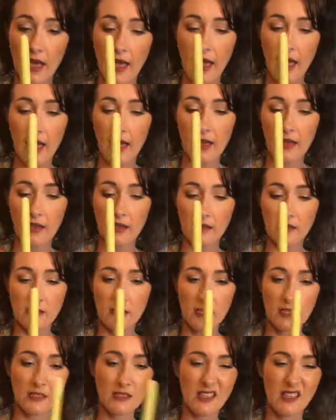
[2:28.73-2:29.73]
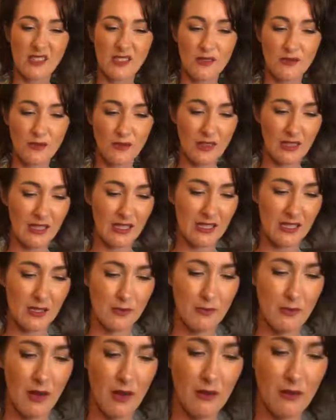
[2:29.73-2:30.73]
And it doesn't really
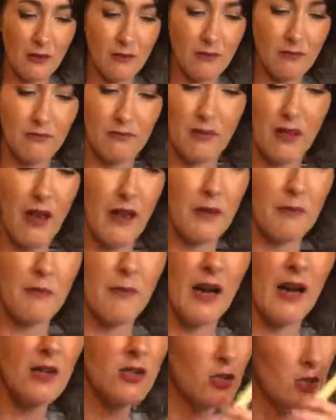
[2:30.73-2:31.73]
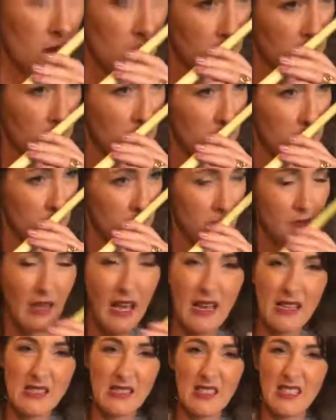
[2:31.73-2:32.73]
smell like much
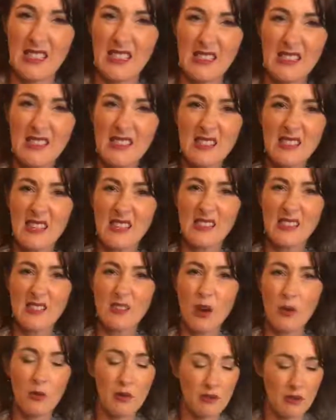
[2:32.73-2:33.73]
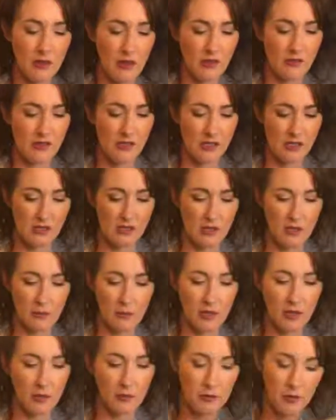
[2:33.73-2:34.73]
as it is. It's not one of those things that you
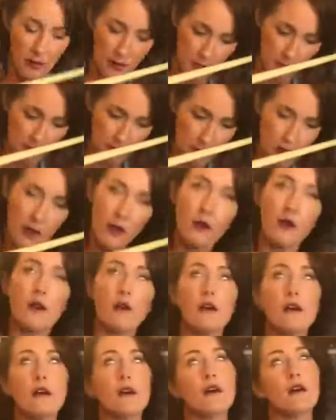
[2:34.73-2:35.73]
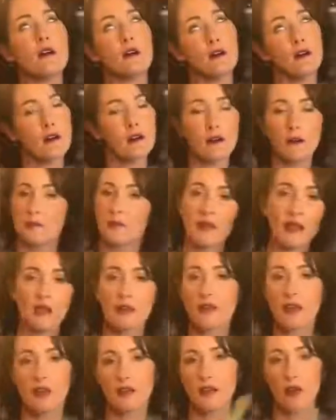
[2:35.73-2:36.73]
pick up and go, oh,
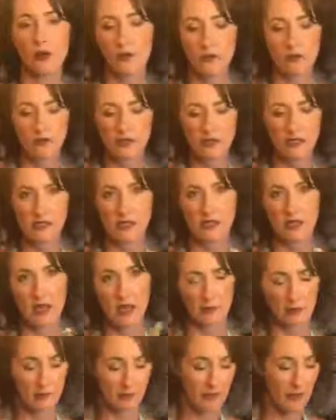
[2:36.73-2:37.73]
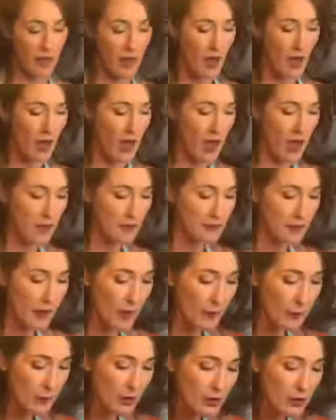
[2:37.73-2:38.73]
yeah, no, it doesn't happen. Um,
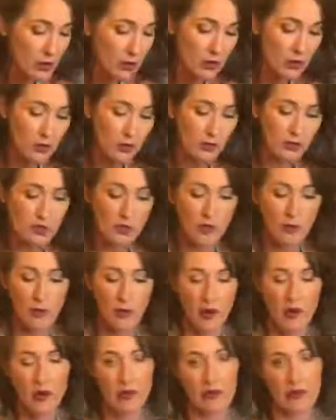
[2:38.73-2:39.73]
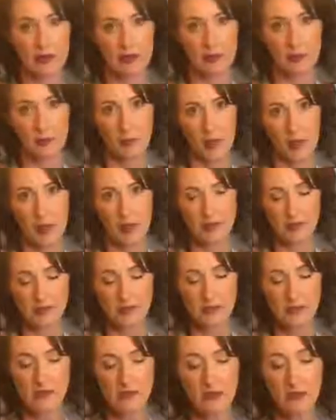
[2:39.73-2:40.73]
but you can also buy it in a
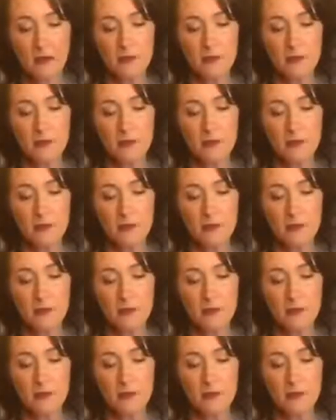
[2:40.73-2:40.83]
paste.